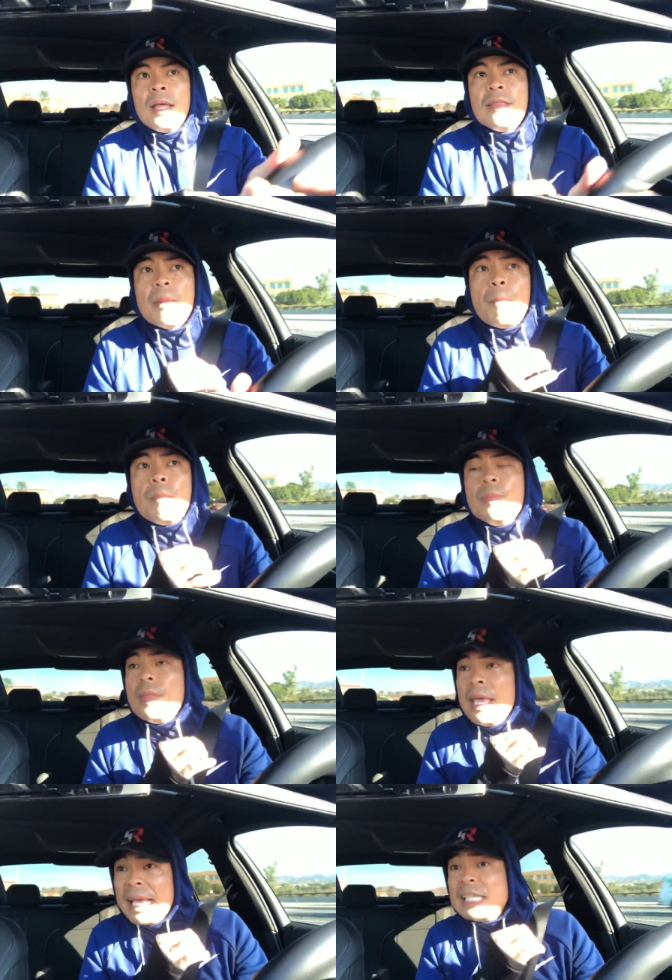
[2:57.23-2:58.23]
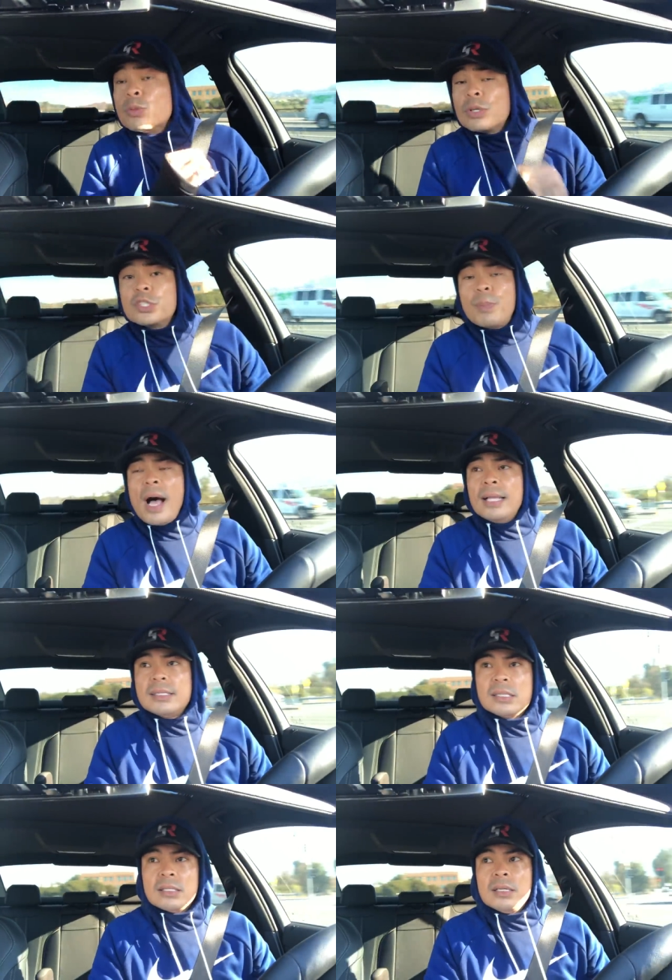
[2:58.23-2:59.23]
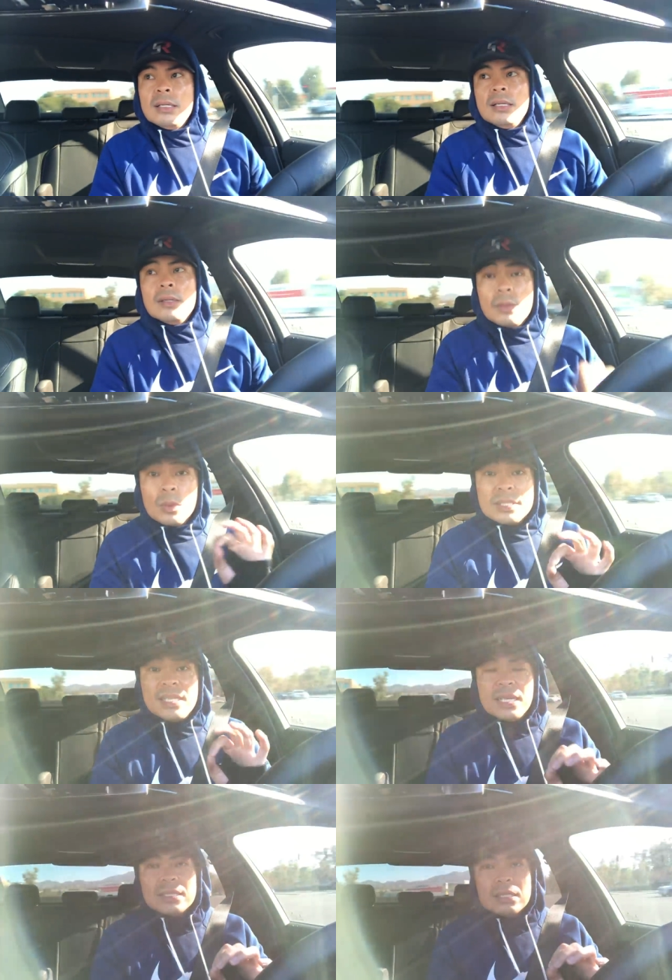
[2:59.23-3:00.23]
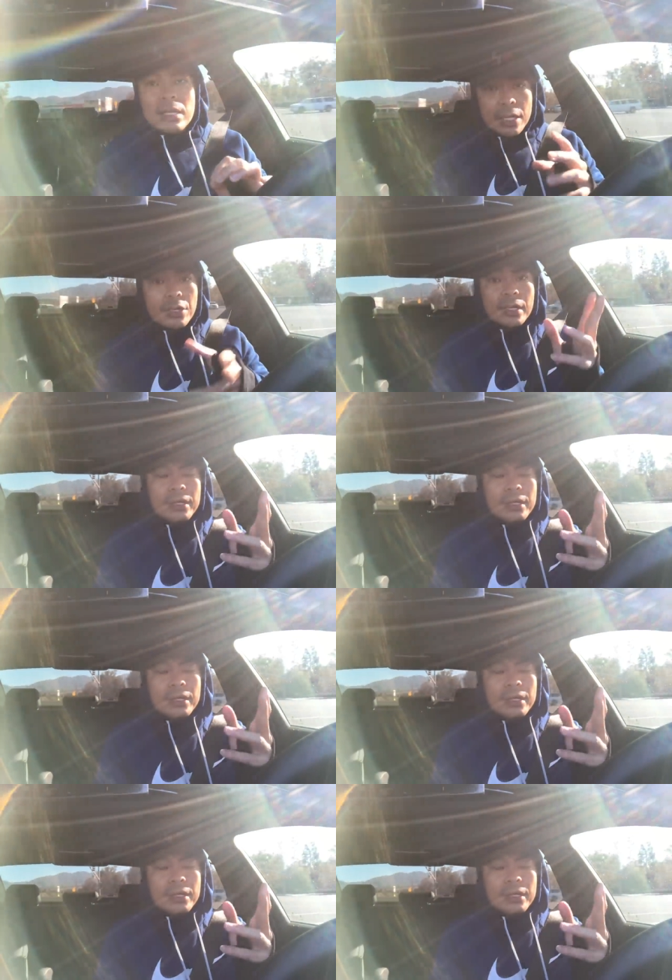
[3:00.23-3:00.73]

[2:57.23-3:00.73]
The, his response was this, and you're gonna